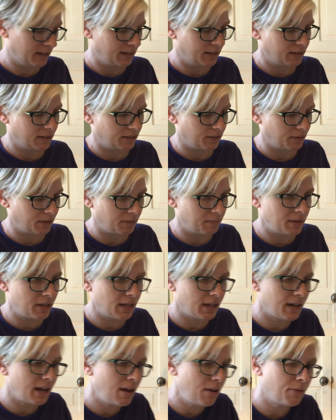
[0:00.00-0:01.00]
So let me
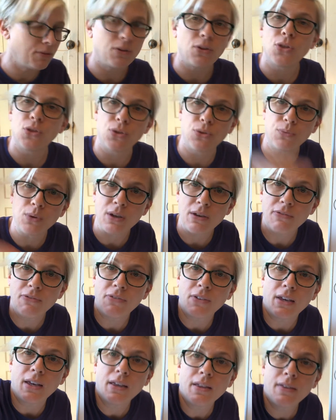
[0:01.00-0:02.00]
get out
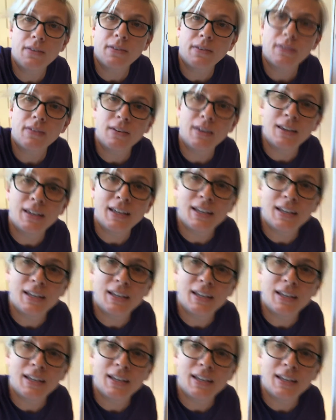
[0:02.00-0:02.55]
3/5.